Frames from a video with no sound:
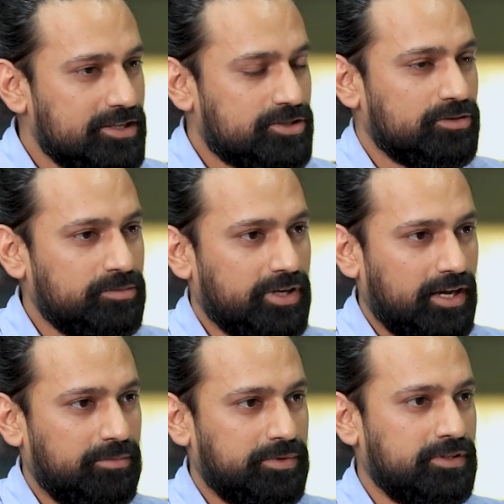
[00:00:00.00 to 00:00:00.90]
He should be
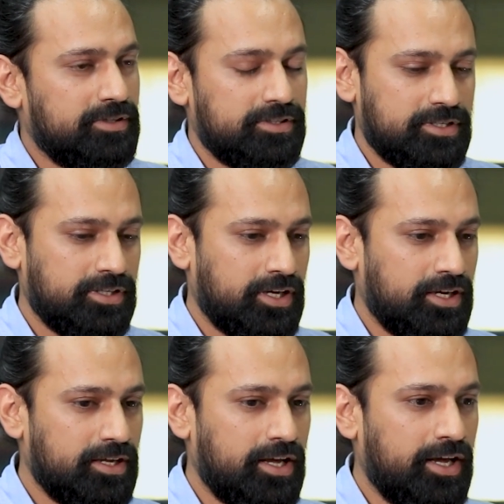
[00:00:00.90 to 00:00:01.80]
happy.
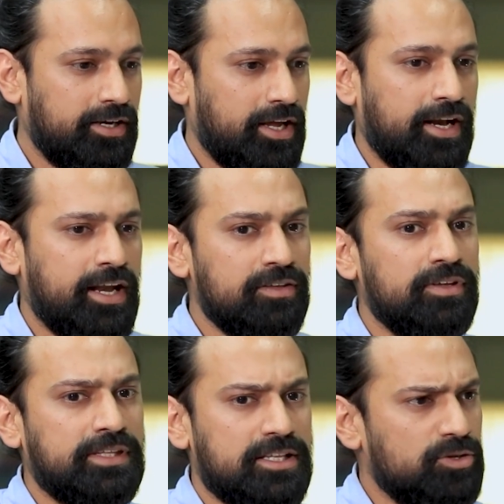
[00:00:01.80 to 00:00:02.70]
Yeah. And
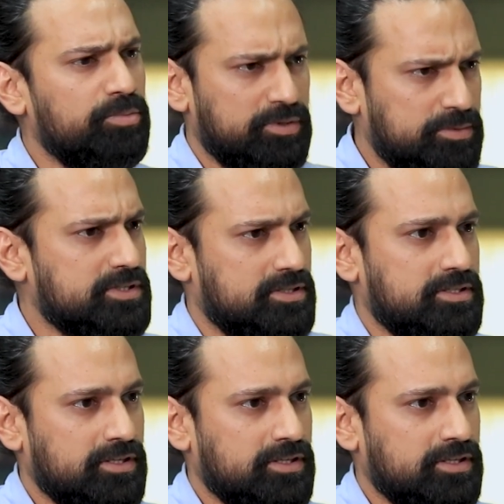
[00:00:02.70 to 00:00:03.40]
anyway, that's your purpose.